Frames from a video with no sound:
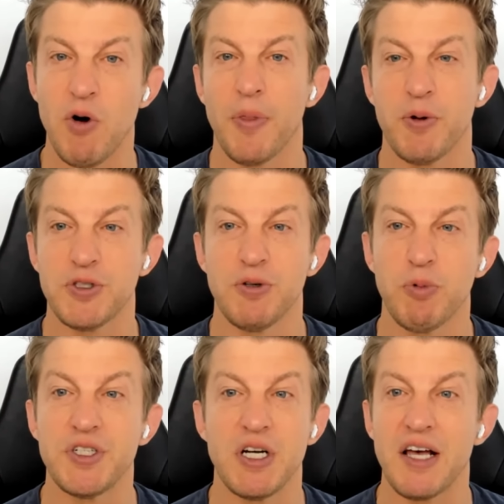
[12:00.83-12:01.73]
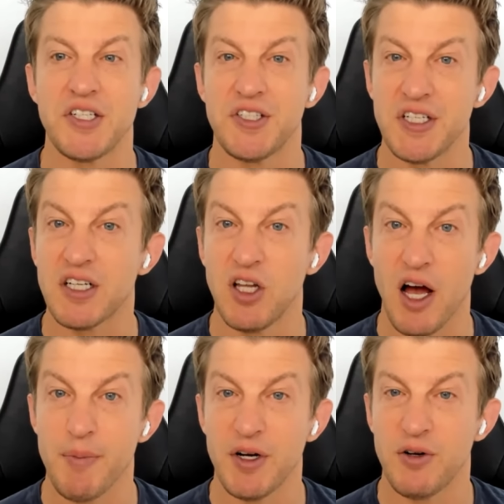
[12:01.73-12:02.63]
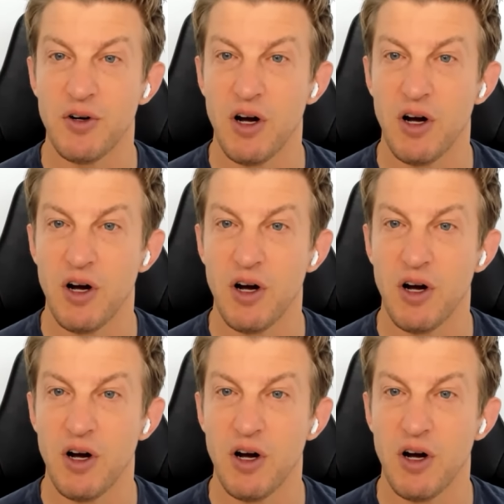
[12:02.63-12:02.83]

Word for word: they want. There was a recent SEC climate,